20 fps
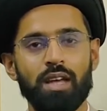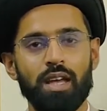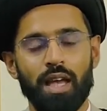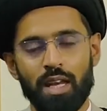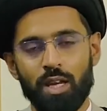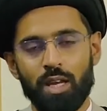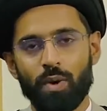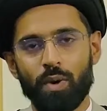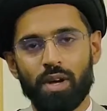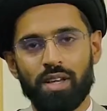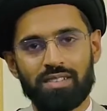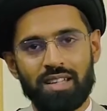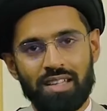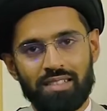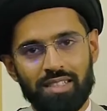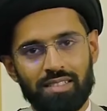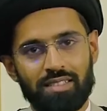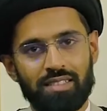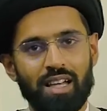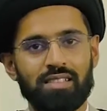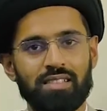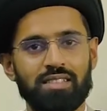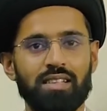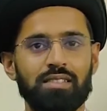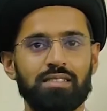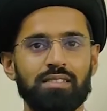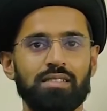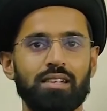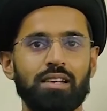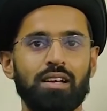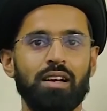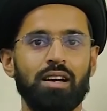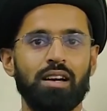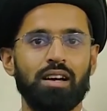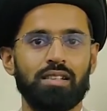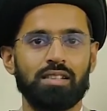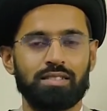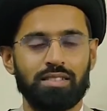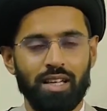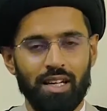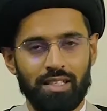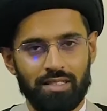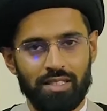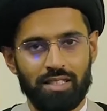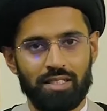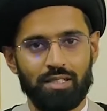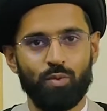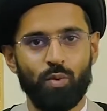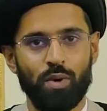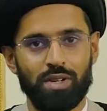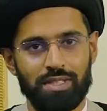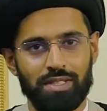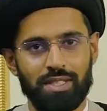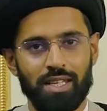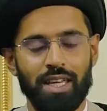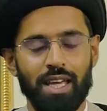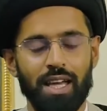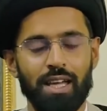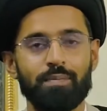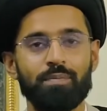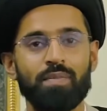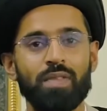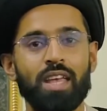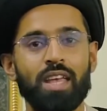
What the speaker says: Anyways, let's discuss it once again.